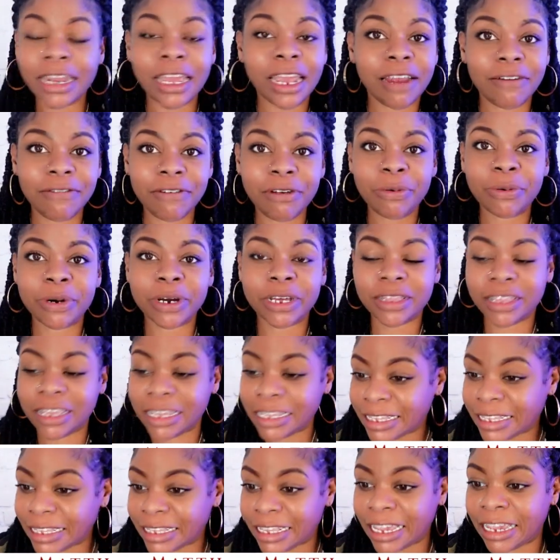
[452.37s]
everyone
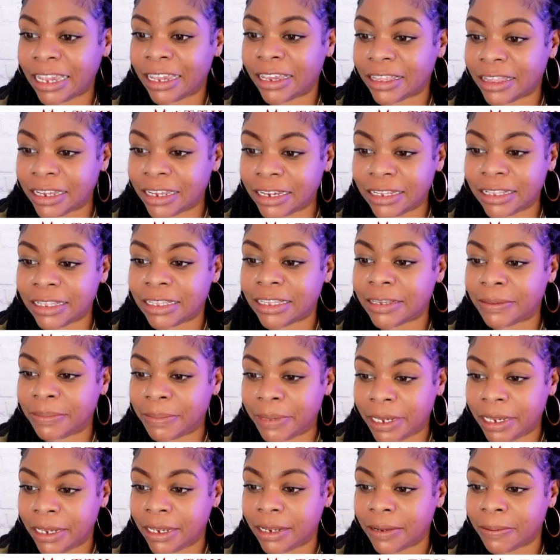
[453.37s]
that saith unto
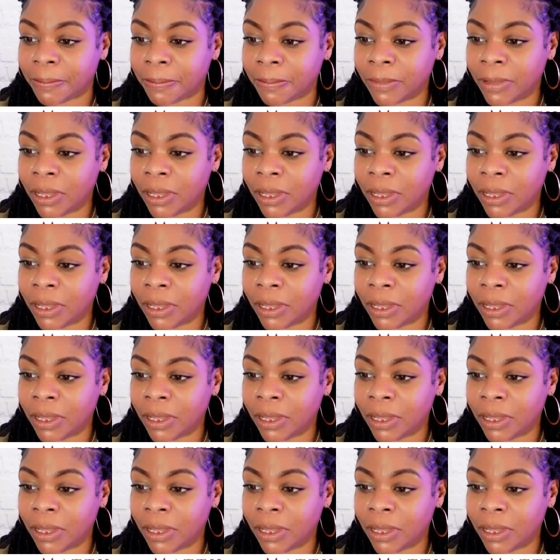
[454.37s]
me,